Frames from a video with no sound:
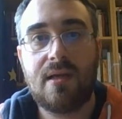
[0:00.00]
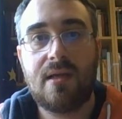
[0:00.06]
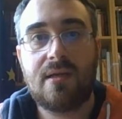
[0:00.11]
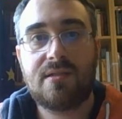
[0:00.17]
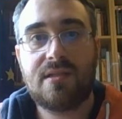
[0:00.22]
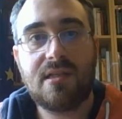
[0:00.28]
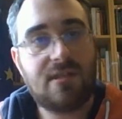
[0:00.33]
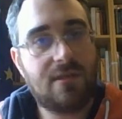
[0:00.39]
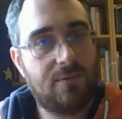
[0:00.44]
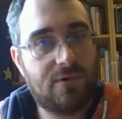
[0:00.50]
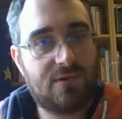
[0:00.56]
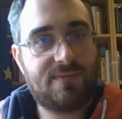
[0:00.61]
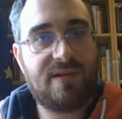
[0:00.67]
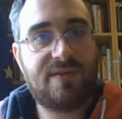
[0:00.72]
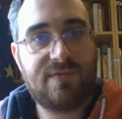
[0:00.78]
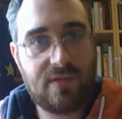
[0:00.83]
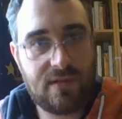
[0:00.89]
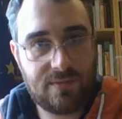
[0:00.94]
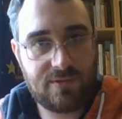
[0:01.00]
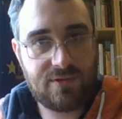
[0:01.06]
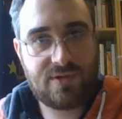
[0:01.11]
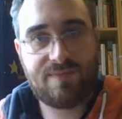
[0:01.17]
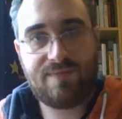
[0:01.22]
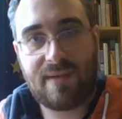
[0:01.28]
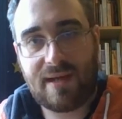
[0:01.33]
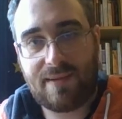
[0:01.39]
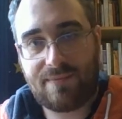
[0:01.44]
since he was by far the
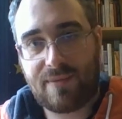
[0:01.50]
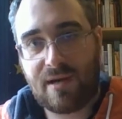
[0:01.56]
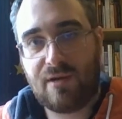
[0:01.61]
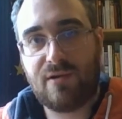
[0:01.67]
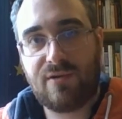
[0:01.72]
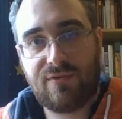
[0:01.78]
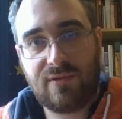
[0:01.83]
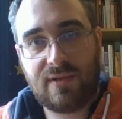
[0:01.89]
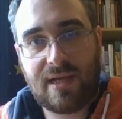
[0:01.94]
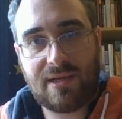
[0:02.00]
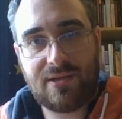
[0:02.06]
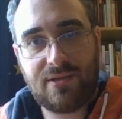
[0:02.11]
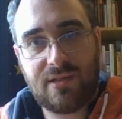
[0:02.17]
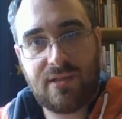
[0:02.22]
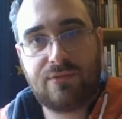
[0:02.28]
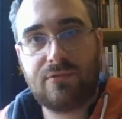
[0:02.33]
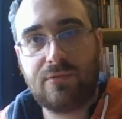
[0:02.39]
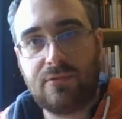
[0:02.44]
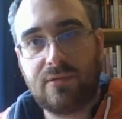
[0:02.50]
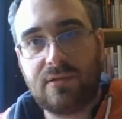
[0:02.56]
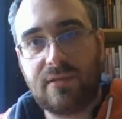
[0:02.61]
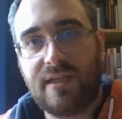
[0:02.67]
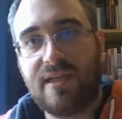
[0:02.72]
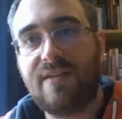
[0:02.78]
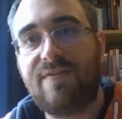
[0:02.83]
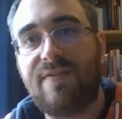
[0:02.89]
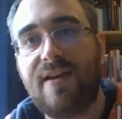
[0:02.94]
most powerful Catholic ruler,
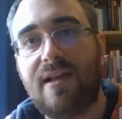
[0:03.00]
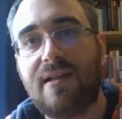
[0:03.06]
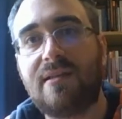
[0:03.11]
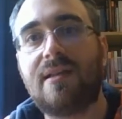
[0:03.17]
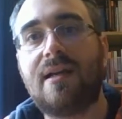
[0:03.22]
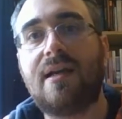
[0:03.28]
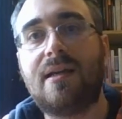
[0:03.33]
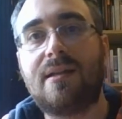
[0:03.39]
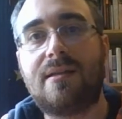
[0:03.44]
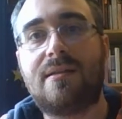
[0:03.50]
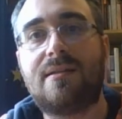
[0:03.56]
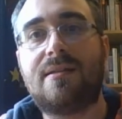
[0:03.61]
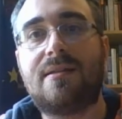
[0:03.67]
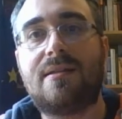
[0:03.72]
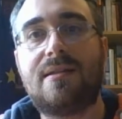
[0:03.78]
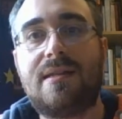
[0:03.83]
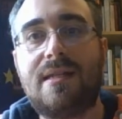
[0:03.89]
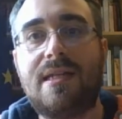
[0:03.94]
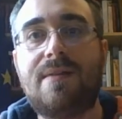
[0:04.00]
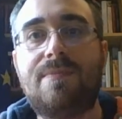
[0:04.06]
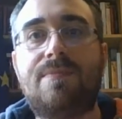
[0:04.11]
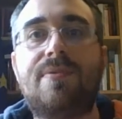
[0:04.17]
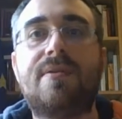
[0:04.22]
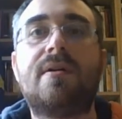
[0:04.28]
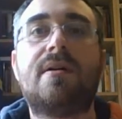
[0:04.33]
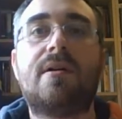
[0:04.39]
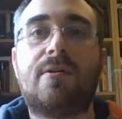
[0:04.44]
he felt a
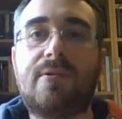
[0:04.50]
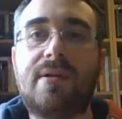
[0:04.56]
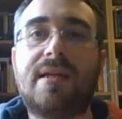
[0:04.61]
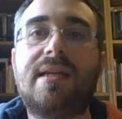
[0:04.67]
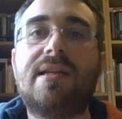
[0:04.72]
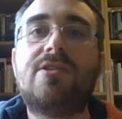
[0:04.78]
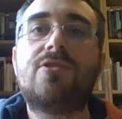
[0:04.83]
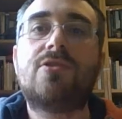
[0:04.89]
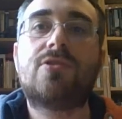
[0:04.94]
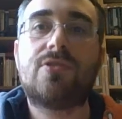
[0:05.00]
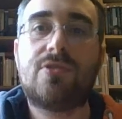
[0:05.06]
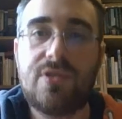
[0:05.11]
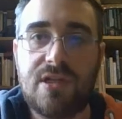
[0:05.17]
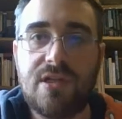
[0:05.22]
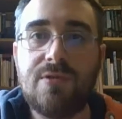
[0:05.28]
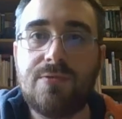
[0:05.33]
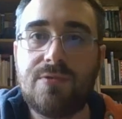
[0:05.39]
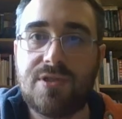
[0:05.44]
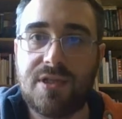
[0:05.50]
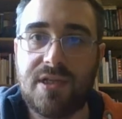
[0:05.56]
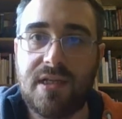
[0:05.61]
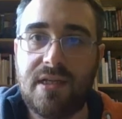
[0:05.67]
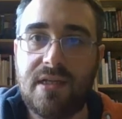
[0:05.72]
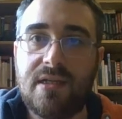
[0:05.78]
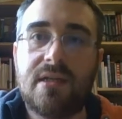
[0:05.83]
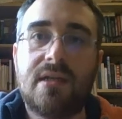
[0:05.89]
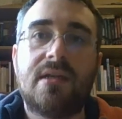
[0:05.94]
deep religious
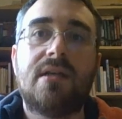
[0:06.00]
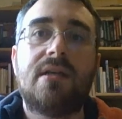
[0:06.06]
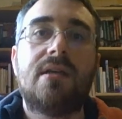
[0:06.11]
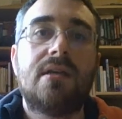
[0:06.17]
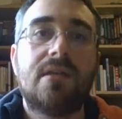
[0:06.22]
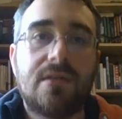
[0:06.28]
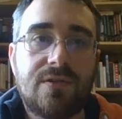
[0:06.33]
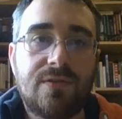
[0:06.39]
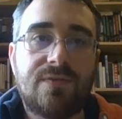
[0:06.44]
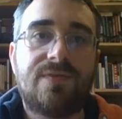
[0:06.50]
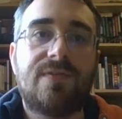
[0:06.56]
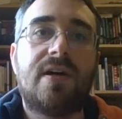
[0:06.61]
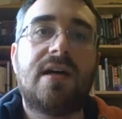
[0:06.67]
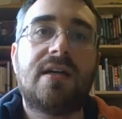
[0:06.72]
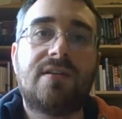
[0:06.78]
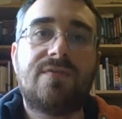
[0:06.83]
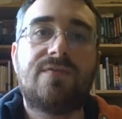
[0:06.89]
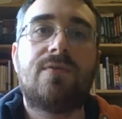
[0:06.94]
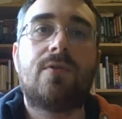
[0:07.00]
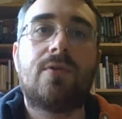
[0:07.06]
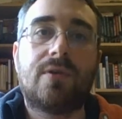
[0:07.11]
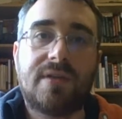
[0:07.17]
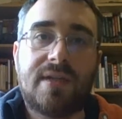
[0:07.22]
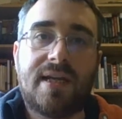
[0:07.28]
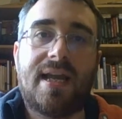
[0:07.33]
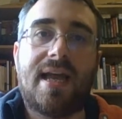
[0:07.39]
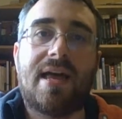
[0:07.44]
duty to fight for
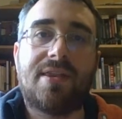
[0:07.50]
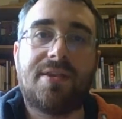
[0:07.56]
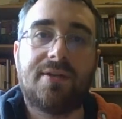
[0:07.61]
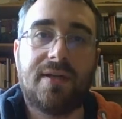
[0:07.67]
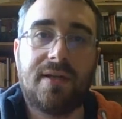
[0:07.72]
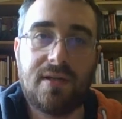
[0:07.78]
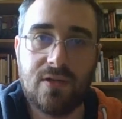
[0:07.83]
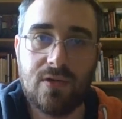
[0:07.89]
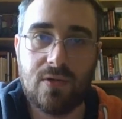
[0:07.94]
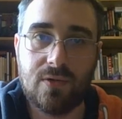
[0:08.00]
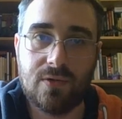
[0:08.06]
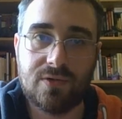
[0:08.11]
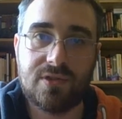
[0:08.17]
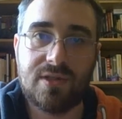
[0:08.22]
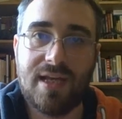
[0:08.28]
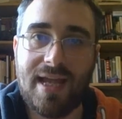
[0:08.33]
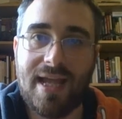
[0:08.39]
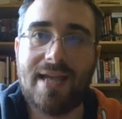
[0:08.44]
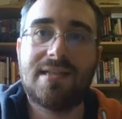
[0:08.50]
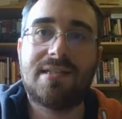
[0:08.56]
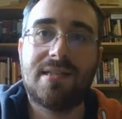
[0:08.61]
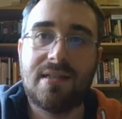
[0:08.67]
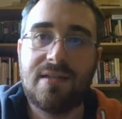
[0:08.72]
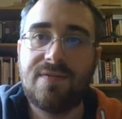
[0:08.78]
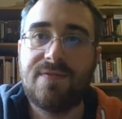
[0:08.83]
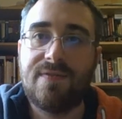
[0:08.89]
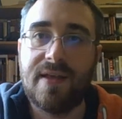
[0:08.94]
the Catholic cause as
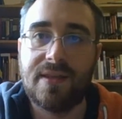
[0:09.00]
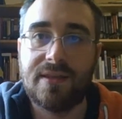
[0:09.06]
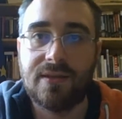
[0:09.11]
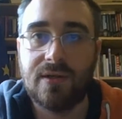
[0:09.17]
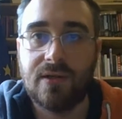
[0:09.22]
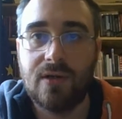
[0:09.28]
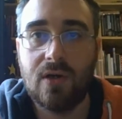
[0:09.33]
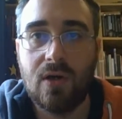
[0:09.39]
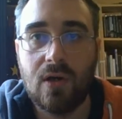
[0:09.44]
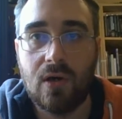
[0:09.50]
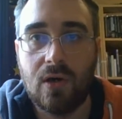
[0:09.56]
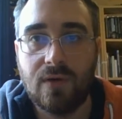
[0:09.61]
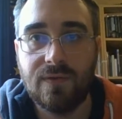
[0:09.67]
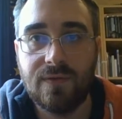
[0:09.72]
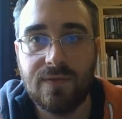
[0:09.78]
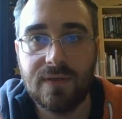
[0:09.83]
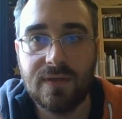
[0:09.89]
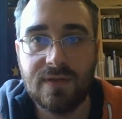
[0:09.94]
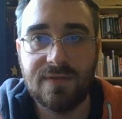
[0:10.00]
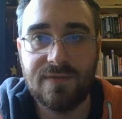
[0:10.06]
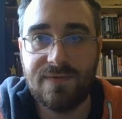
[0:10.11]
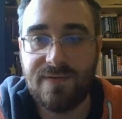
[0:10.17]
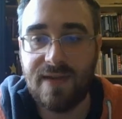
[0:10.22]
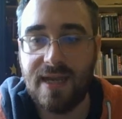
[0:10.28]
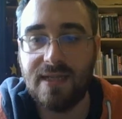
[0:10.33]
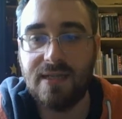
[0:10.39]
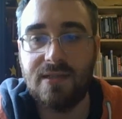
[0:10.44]
the defender of the
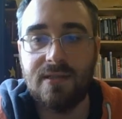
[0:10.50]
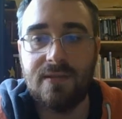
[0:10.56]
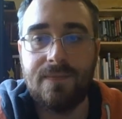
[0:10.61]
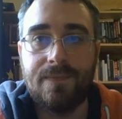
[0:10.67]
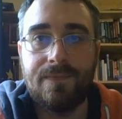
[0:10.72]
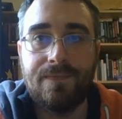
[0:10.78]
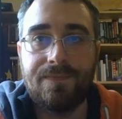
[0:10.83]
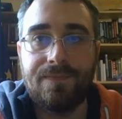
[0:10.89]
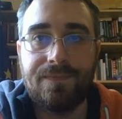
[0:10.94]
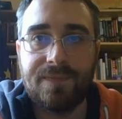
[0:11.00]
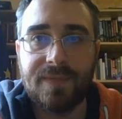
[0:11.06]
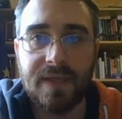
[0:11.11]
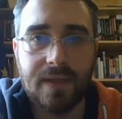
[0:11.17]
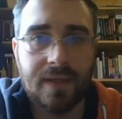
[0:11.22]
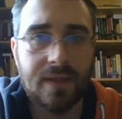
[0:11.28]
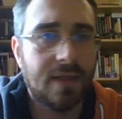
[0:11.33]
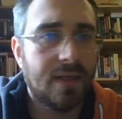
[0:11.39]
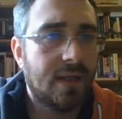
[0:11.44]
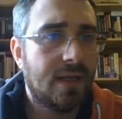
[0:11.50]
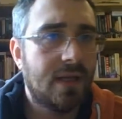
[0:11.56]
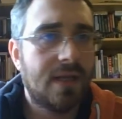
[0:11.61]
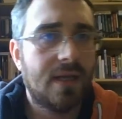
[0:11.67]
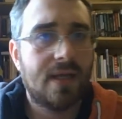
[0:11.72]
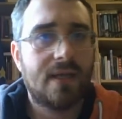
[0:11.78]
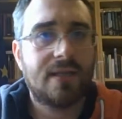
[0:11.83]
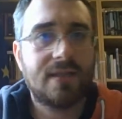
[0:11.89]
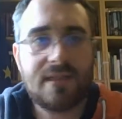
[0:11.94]
faith.
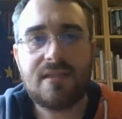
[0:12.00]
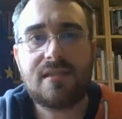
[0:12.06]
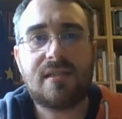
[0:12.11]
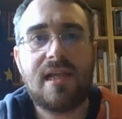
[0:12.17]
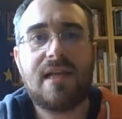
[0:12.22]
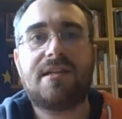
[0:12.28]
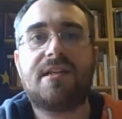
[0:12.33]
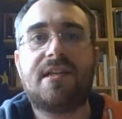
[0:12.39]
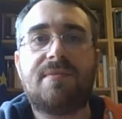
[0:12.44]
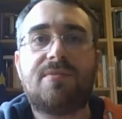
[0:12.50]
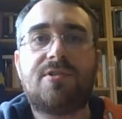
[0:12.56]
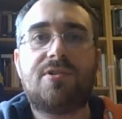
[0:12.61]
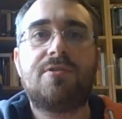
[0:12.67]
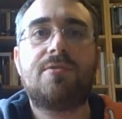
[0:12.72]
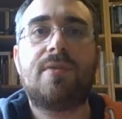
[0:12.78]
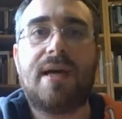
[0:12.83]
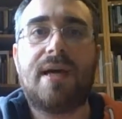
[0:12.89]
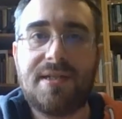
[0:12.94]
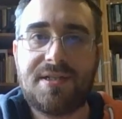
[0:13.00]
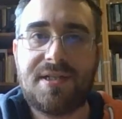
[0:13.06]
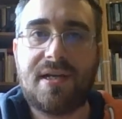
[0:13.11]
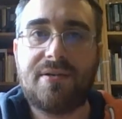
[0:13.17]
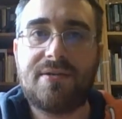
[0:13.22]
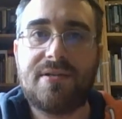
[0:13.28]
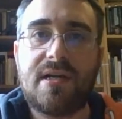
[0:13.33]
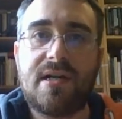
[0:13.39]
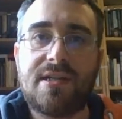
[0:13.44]
This led him to
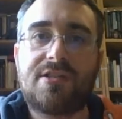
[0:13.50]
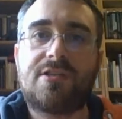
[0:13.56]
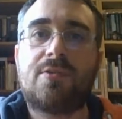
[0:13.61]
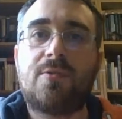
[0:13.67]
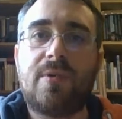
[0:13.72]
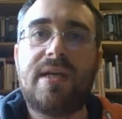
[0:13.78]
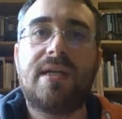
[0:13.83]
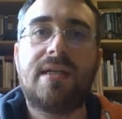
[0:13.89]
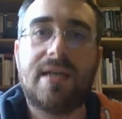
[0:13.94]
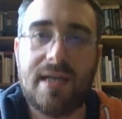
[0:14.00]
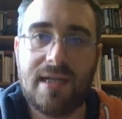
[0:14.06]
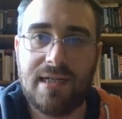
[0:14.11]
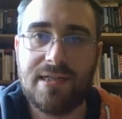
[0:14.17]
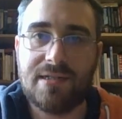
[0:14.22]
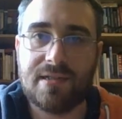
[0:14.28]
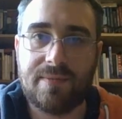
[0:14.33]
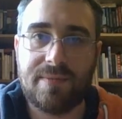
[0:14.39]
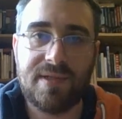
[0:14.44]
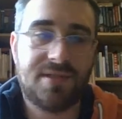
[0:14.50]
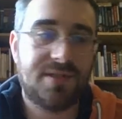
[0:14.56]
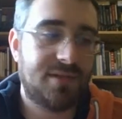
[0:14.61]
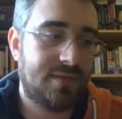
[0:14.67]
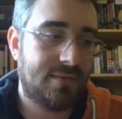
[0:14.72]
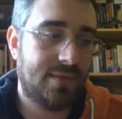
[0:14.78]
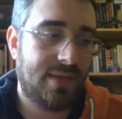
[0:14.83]
antagonize Queen Elizabeth